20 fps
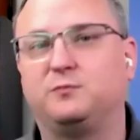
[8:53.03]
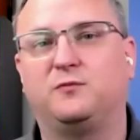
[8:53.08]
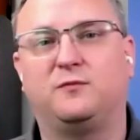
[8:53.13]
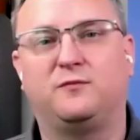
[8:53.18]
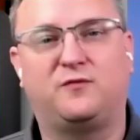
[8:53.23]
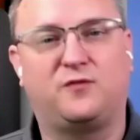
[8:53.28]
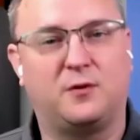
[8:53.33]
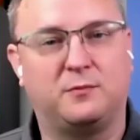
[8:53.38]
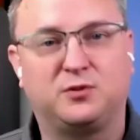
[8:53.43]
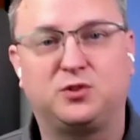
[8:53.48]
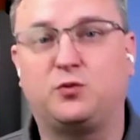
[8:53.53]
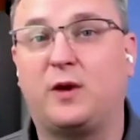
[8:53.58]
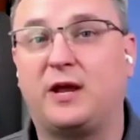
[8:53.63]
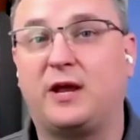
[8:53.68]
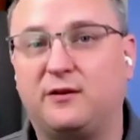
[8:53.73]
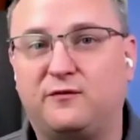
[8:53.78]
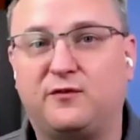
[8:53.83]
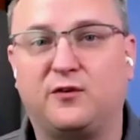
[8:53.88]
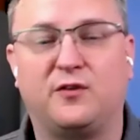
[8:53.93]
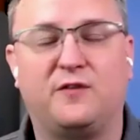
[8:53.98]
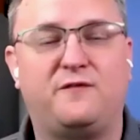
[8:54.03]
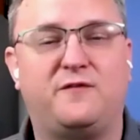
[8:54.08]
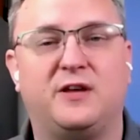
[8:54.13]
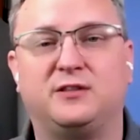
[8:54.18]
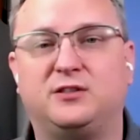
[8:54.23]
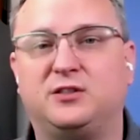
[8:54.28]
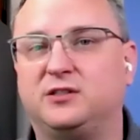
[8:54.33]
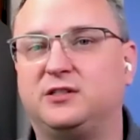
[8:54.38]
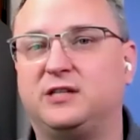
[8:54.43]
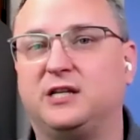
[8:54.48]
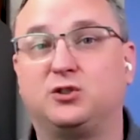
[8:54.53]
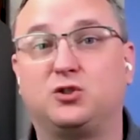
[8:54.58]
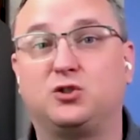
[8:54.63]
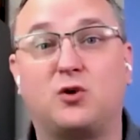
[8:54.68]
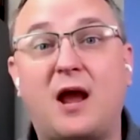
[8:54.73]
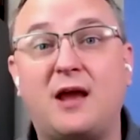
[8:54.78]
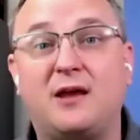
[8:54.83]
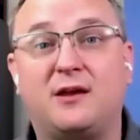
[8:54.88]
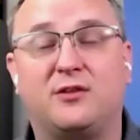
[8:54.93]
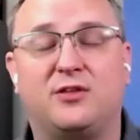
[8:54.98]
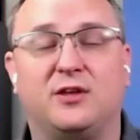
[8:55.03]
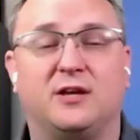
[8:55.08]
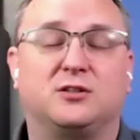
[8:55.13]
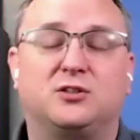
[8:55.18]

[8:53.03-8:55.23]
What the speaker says: from swinging for the fences and trying things.